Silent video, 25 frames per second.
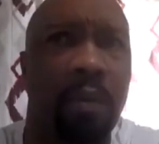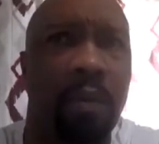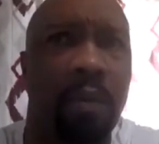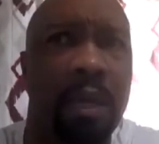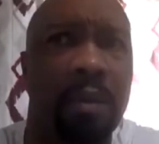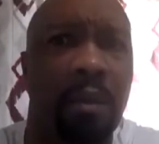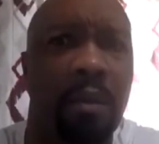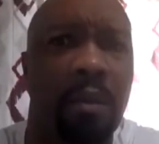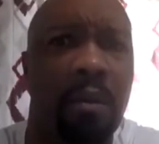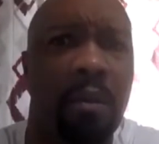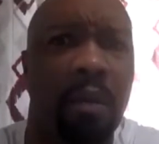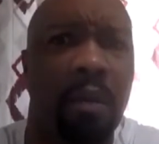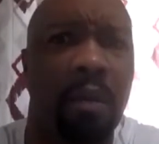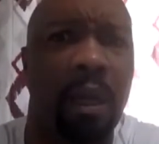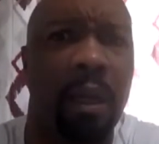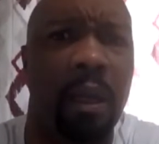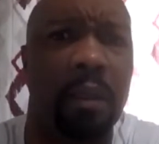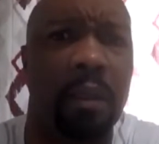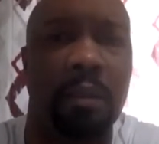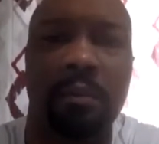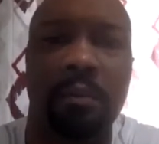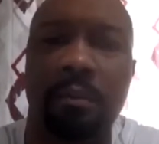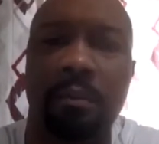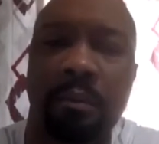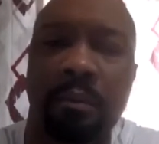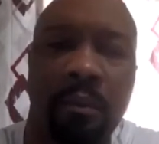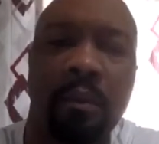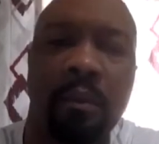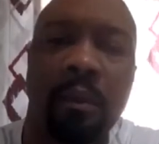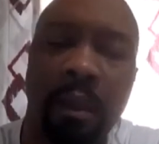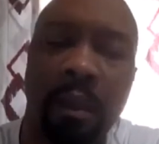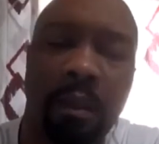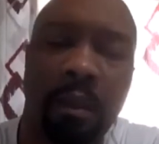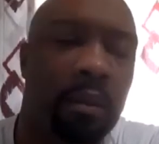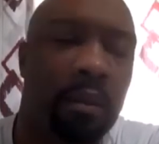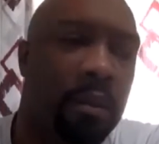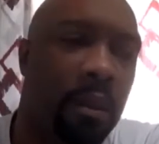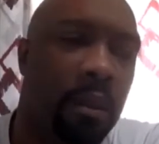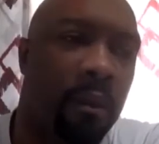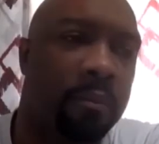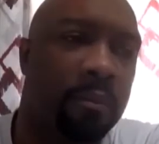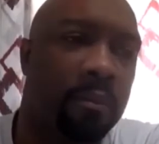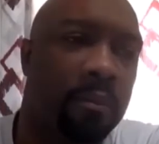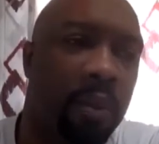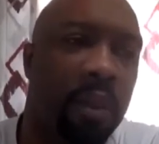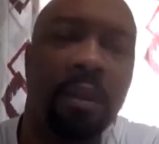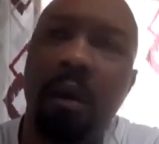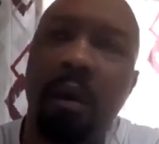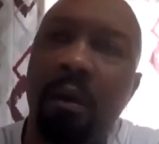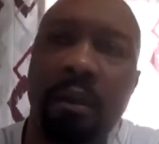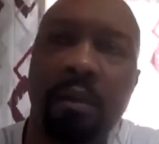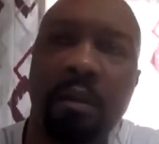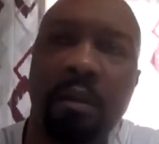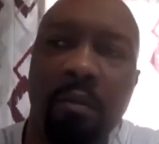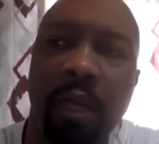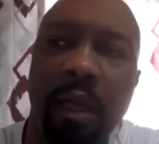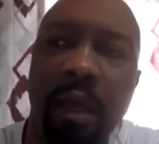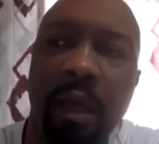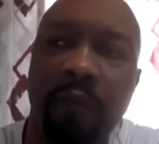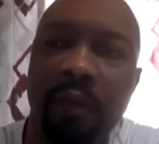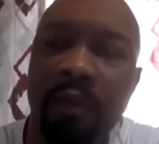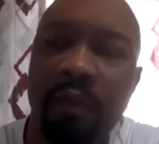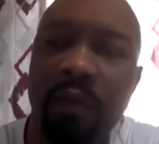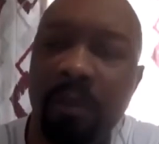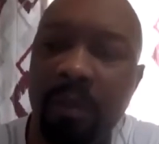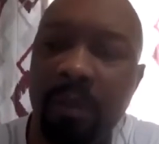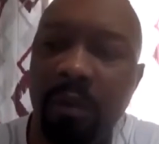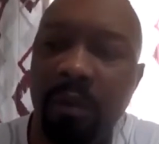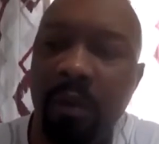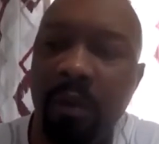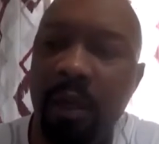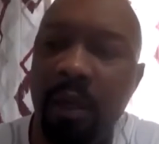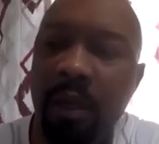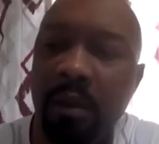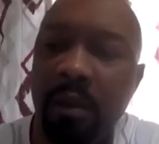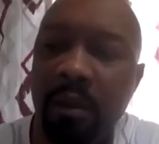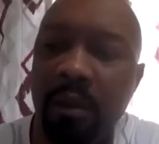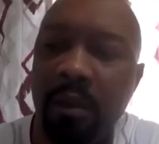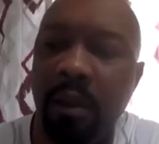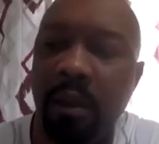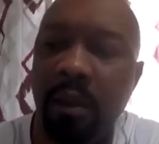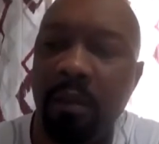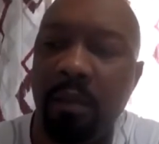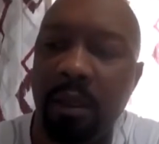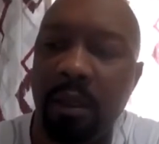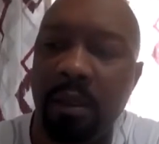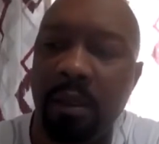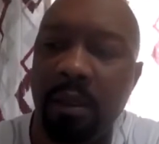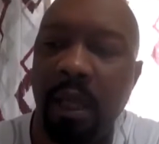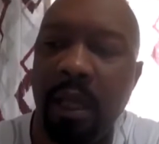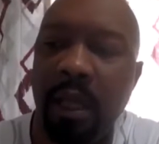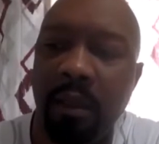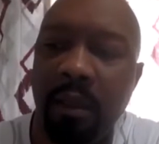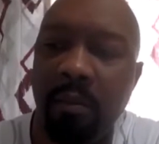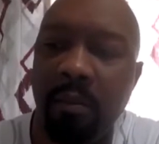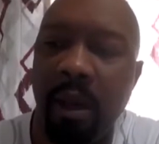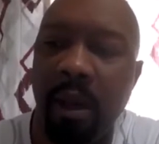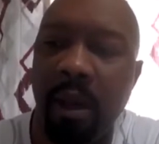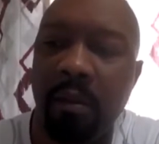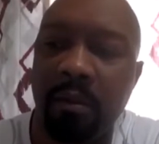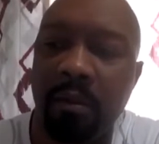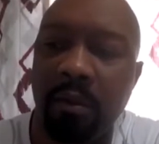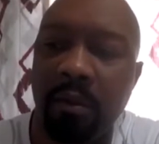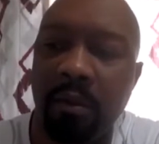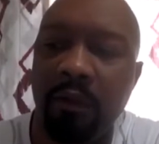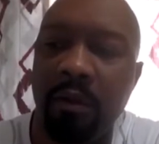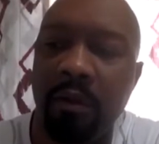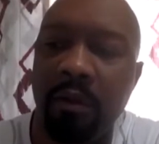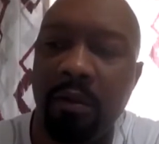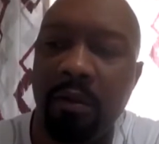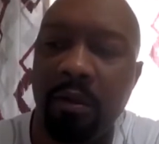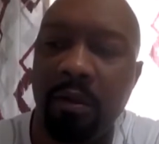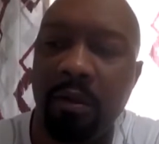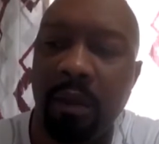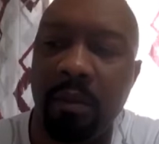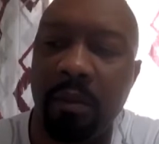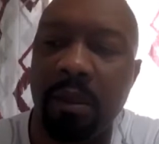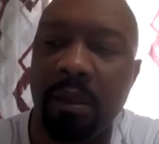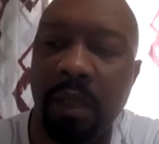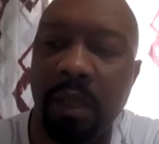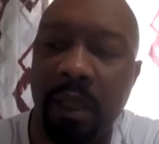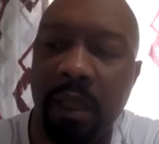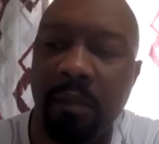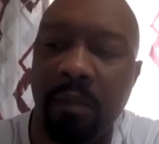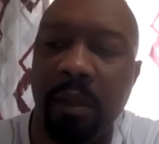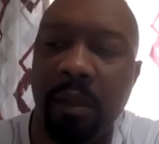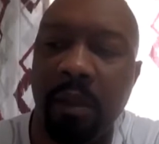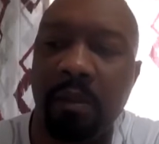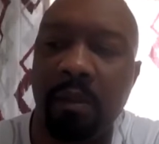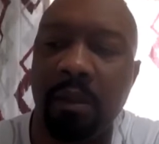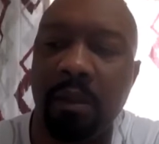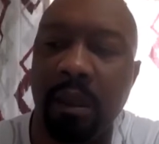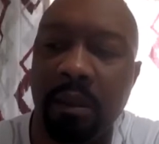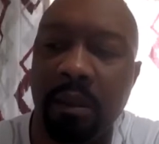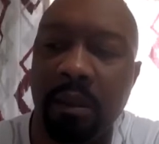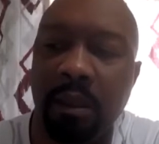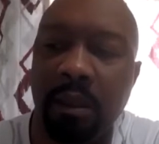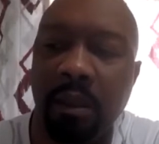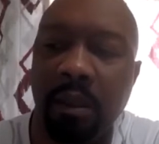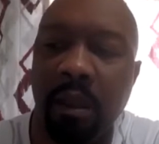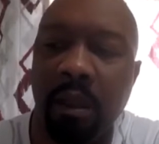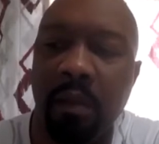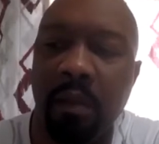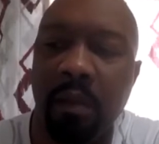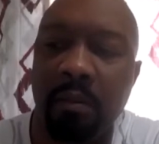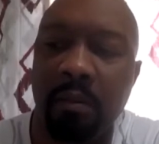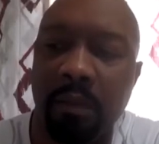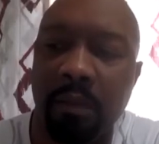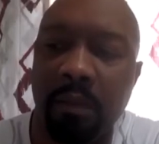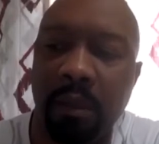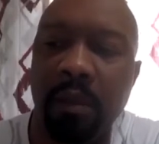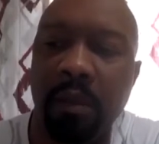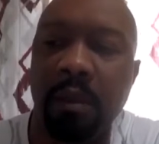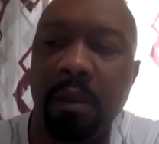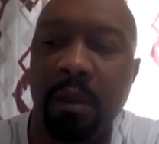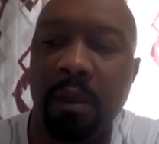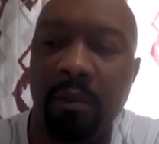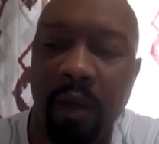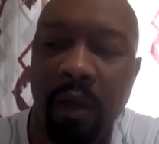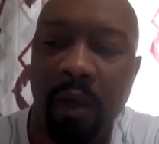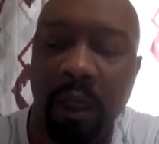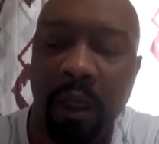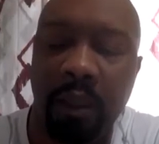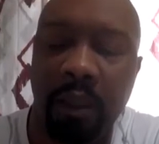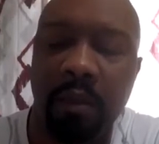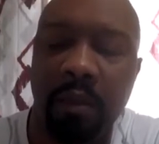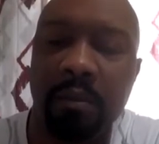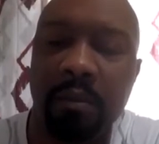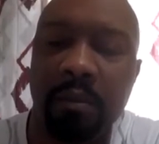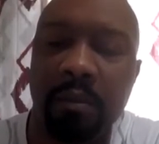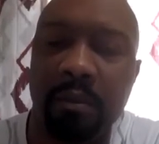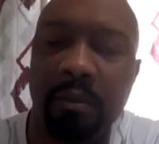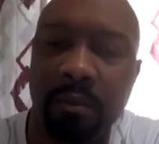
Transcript: So, but no, you know, my life has been great, and I'm excited about the future. I'm excited about the things to come. I'm ready. Yeah.